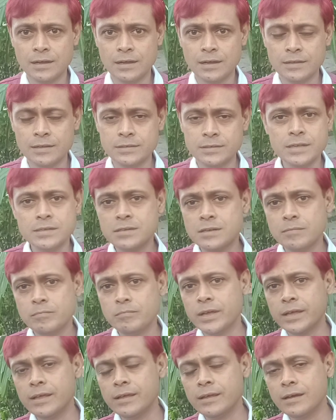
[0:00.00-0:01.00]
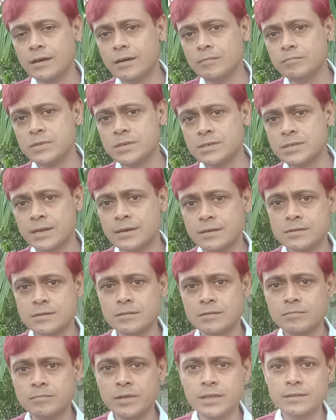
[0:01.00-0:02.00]
Just making a mistake
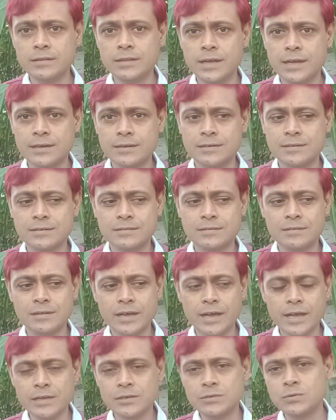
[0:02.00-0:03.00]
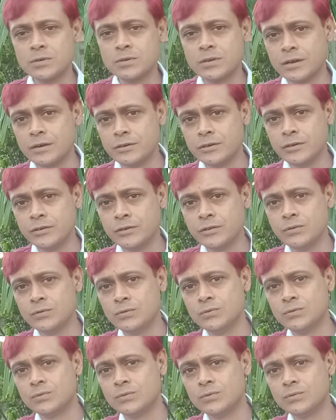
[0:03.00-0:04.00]
doesn't mean that I should
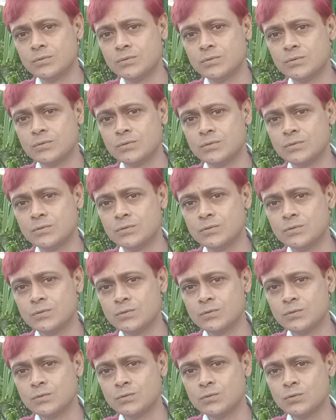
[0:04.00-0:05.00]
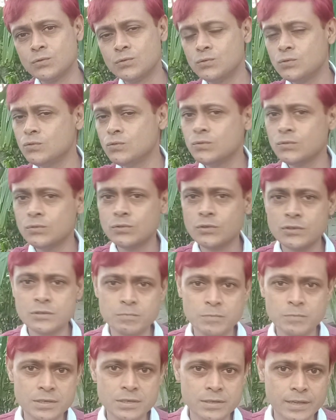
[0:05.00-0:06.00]
continue to do those
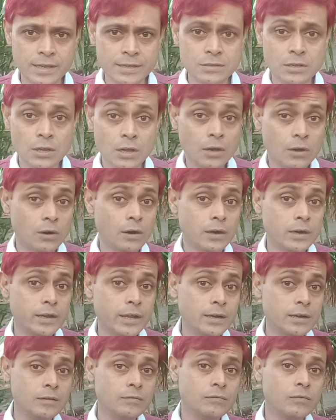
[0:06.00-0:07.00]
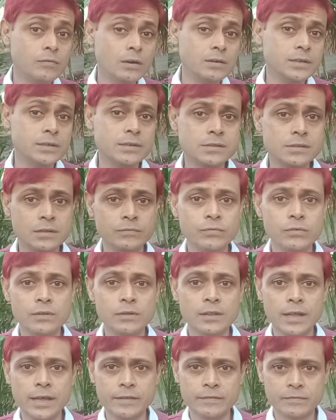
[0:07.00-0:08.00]
mistakes or get involved in a sinful
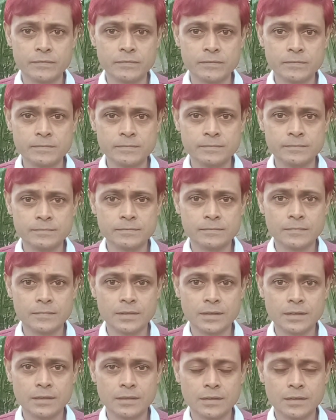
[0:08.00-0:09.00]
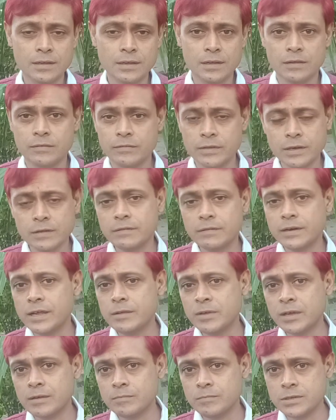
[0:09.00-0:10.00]
life. Whenever I
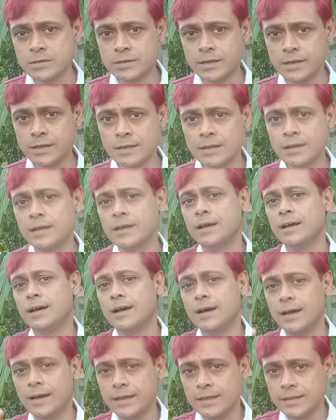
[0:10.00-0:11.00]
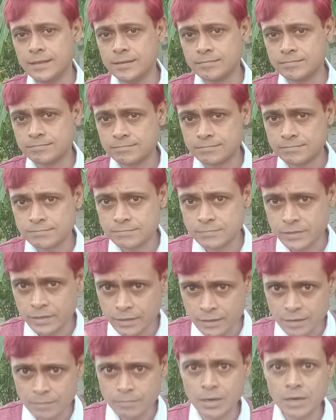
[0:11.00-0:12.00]
make a mistake, I
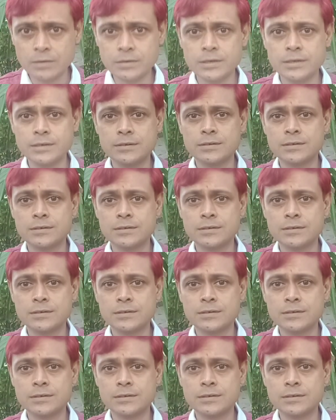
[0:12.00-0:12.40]
think about it,